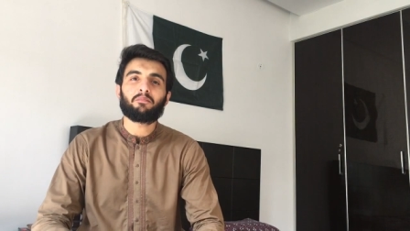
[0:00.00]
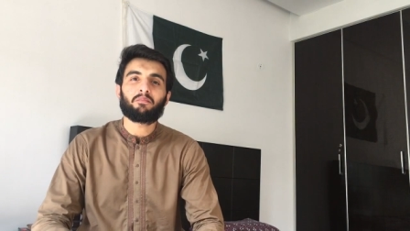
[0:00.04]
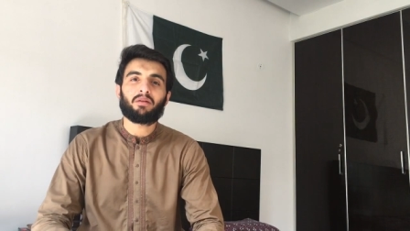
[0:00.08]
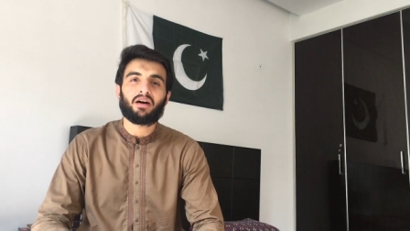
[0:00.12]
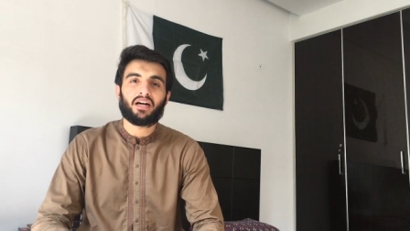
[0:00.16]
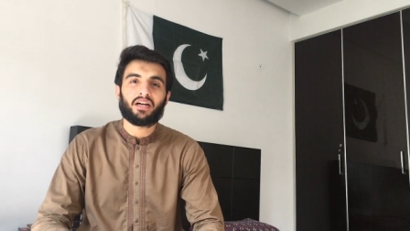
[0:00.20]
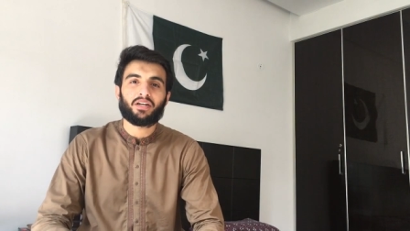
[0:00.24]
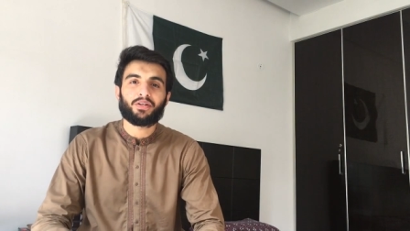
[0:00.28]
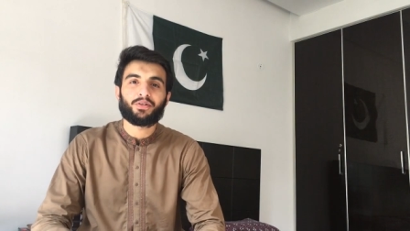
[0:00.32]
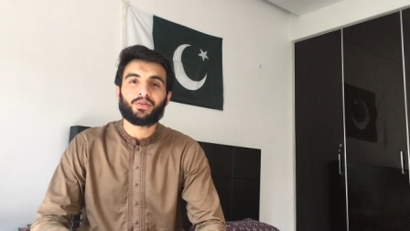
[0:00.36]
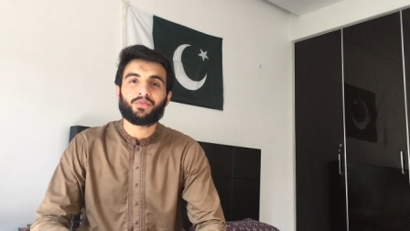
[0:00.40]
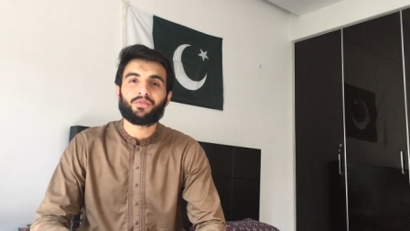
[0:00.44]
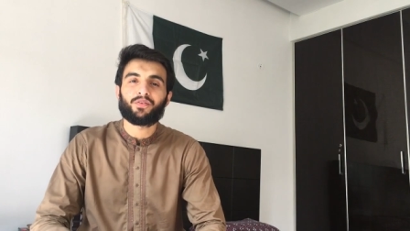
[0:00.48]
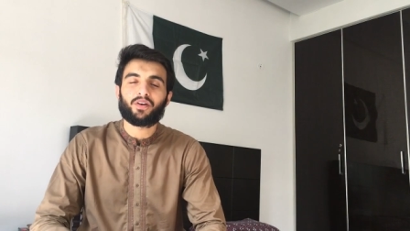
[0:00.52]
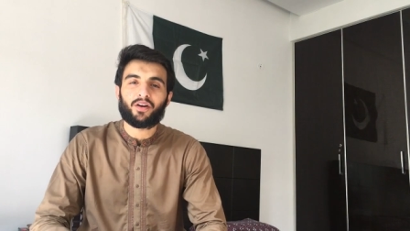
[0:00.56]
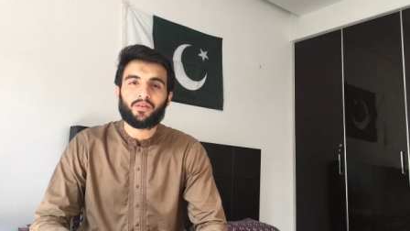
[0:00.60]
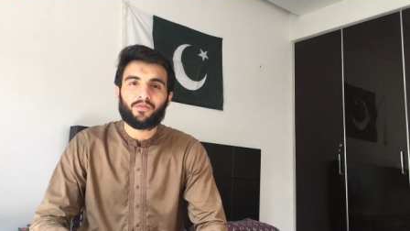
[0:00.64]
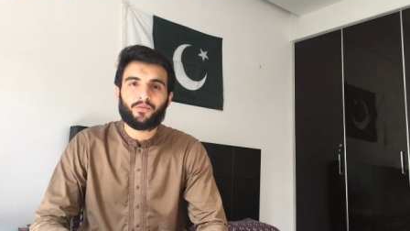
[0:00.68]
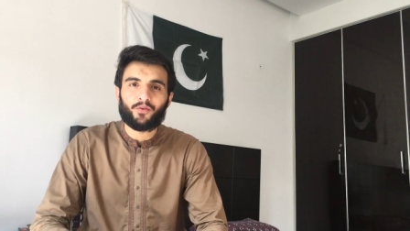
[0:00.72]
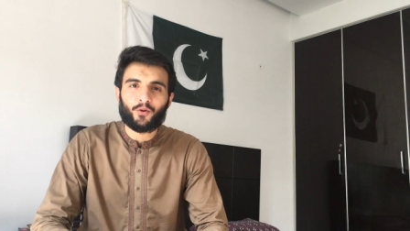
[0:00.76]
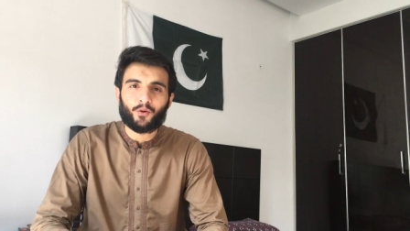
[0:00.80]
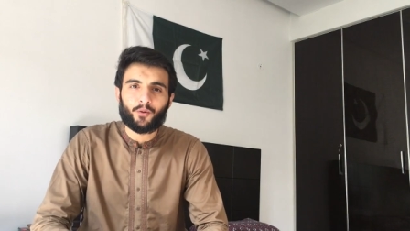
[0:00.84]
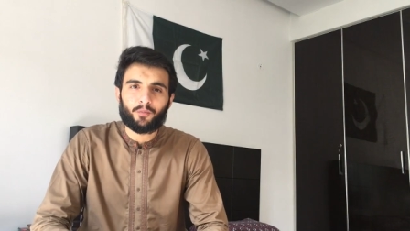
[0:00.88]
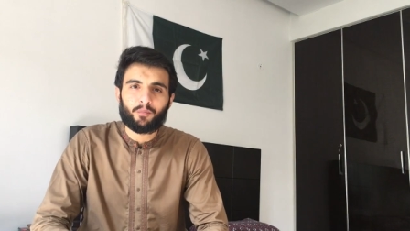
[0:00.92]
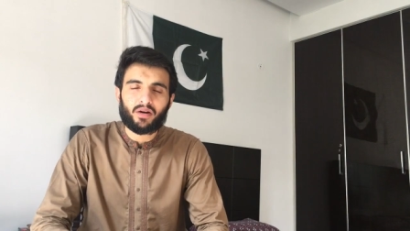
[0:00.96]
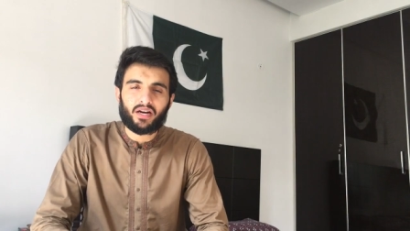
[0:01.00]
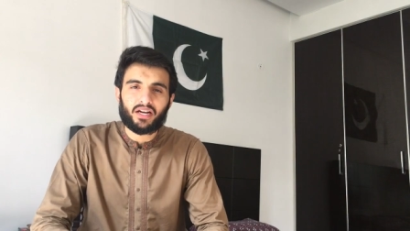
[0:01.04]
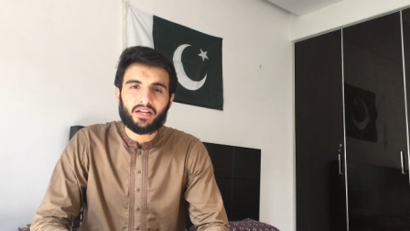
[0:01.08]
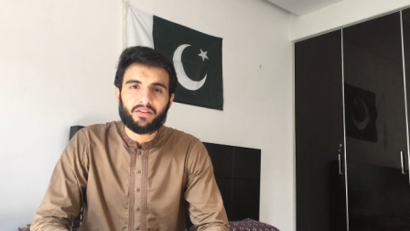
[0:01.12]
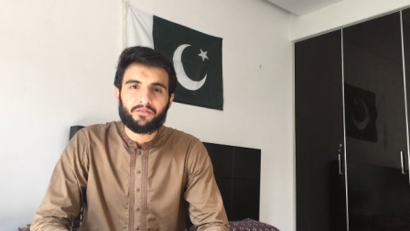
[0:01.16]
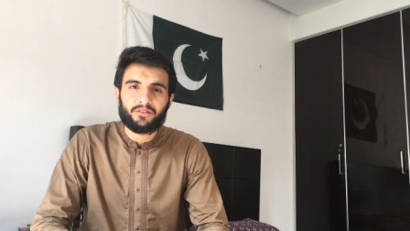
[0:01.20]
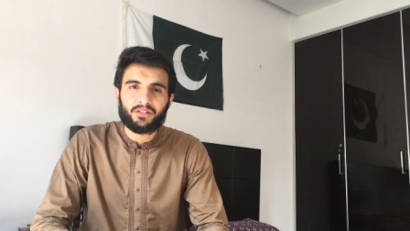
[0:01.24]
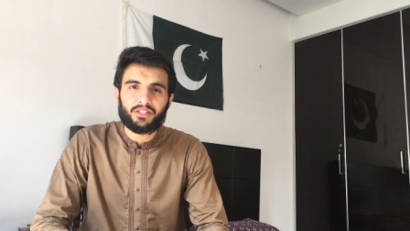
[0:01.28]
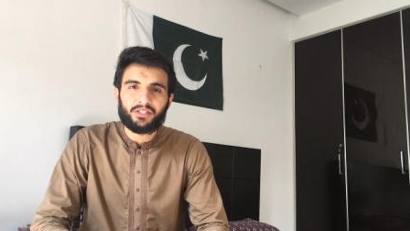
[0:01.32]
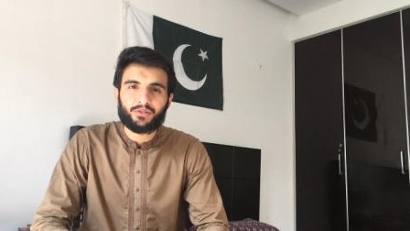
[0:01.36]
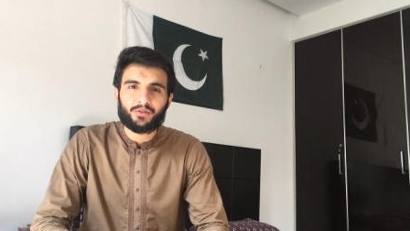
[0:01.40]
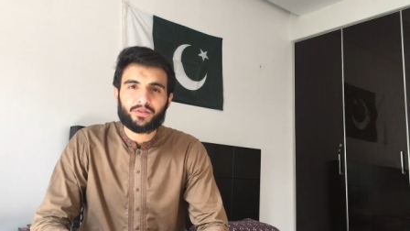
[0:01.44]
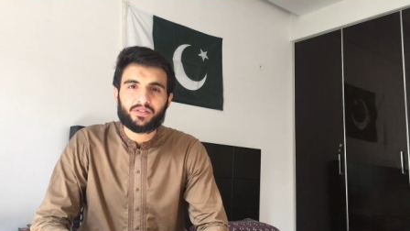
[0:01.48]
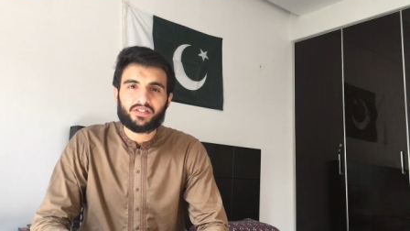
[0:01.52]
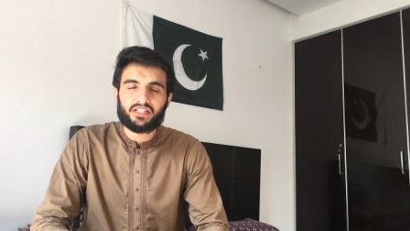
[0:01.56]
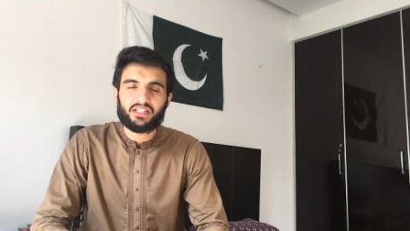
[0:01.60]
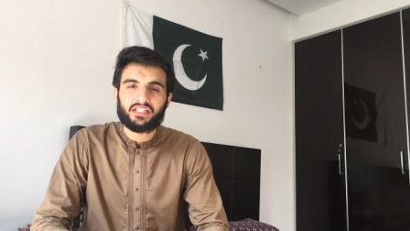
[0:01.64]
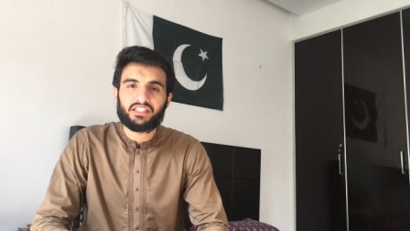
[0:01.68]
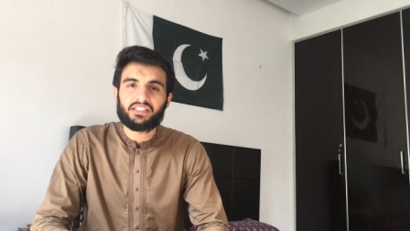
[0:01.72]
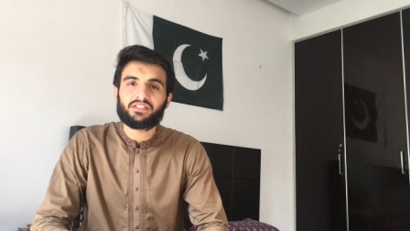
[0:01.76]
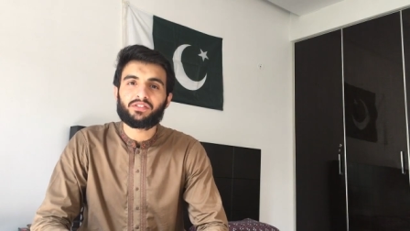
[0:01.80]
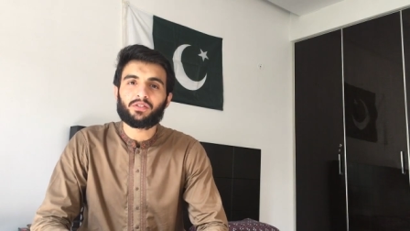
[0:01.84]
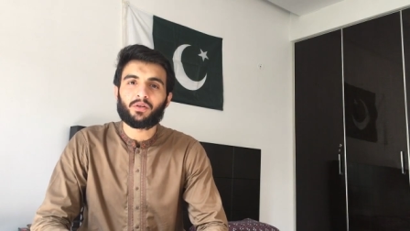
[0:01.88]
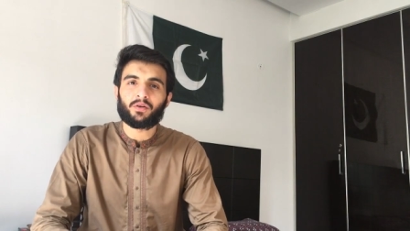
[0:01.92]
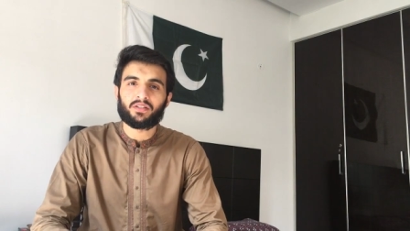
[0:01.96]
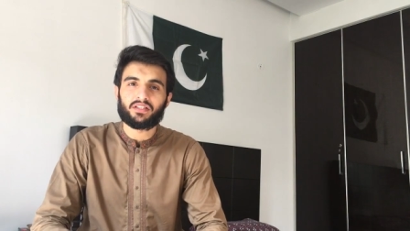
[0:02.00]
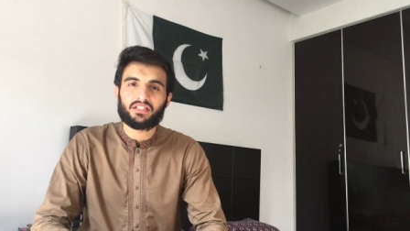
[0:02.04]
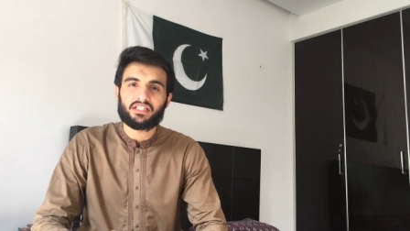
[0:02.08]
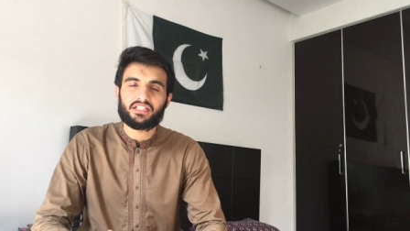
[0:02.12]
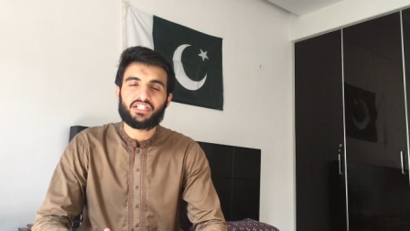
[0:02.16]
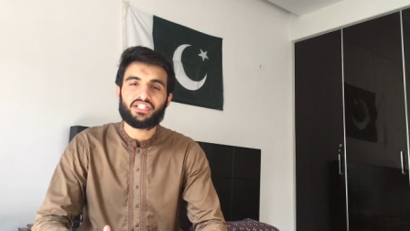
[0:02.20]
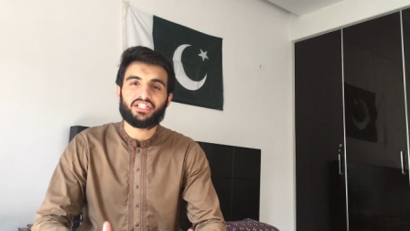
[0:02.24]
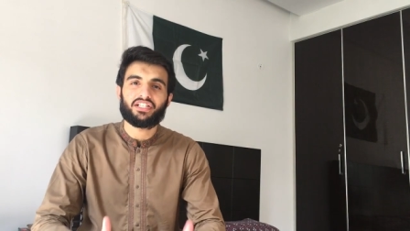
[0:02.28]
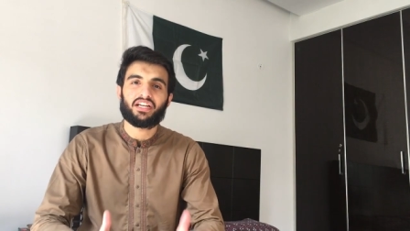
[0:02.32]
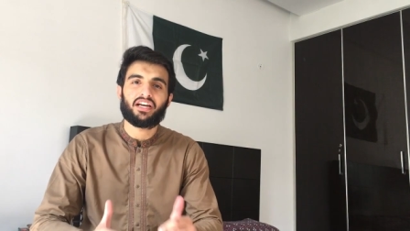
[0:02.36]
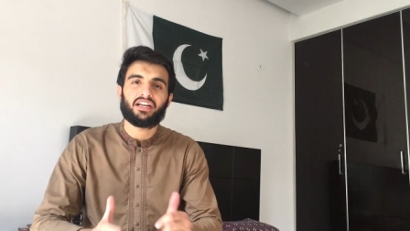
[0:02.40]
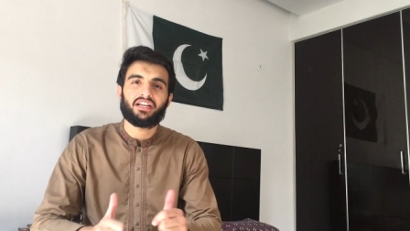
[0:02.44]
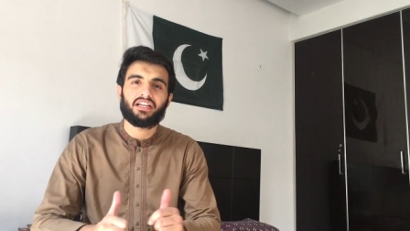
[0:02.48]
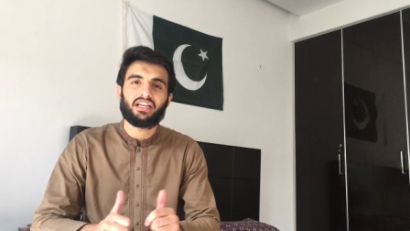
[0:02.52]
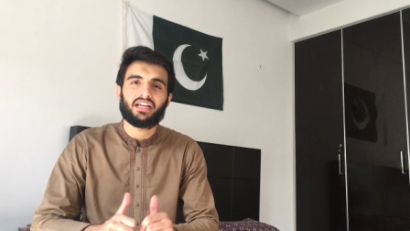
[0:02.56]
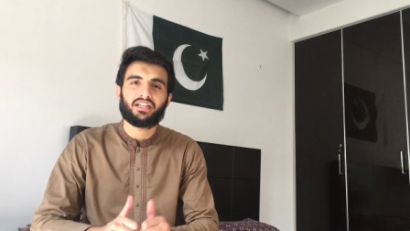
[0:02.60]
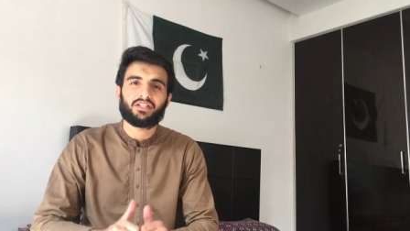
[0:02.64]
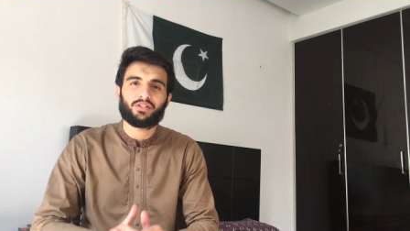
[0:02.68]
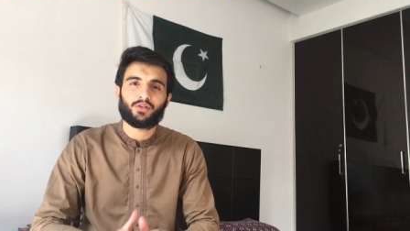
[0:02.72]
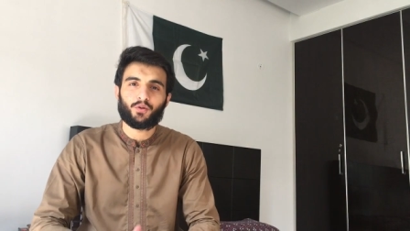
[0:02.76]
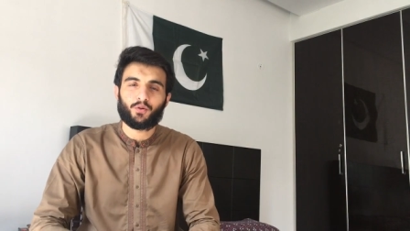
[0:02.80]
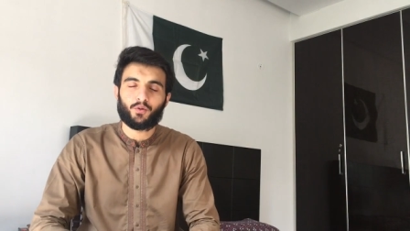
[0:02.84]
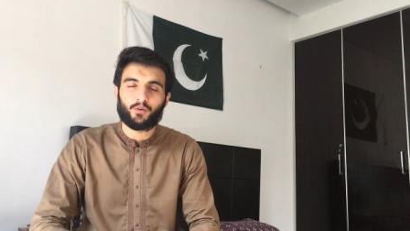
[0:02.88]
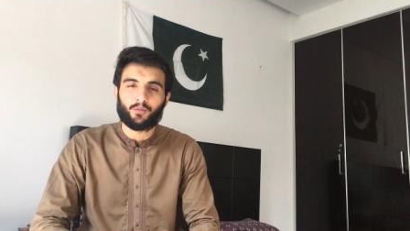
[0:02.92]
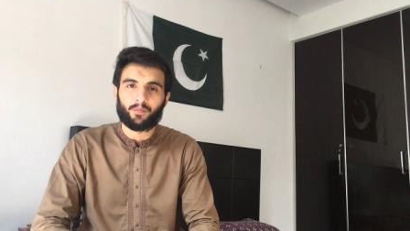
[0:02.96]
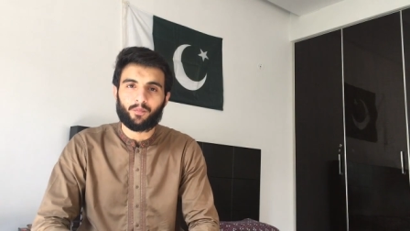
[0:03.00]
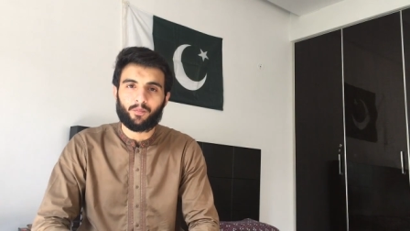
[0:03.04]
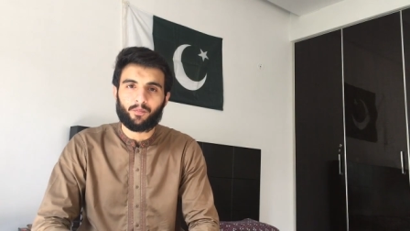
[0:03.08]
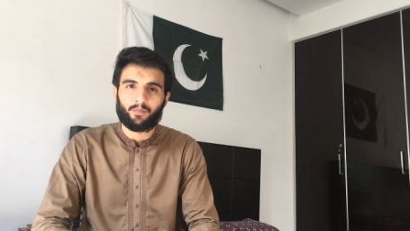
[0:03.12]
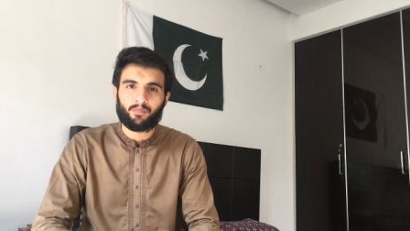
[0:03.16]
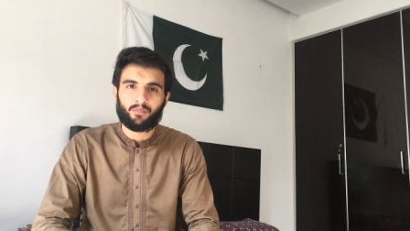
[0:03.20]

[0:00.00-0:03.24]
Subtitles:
part of our 4-part video series on the GRE at home.